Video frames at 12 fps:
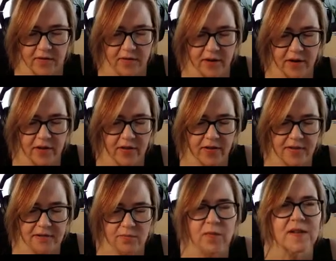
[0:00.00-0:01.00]
You know,
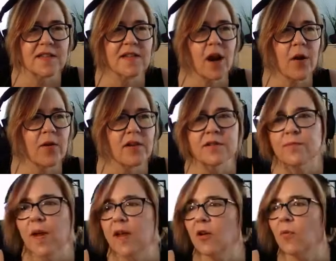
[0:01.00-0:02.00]
those whiz towers
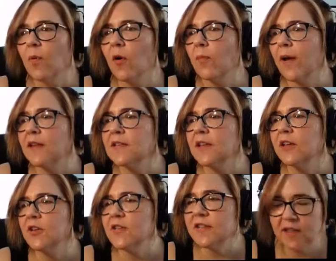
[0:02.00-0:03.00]
make your BoBats a
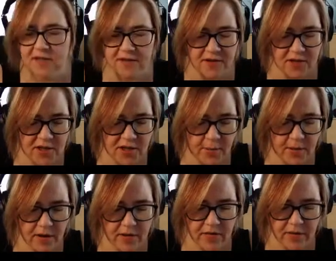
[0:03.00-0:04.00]
little sick to their
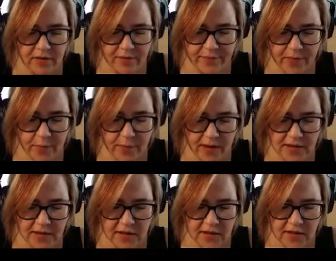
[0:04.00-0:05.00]
stomach, or the bats
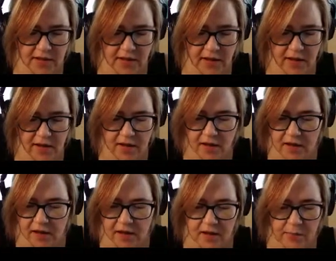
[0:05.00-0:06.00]
a little sick.
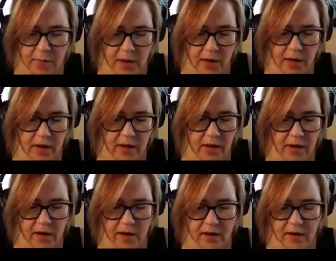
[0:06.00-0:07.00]

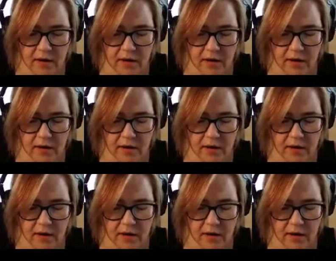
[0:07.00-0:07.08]
But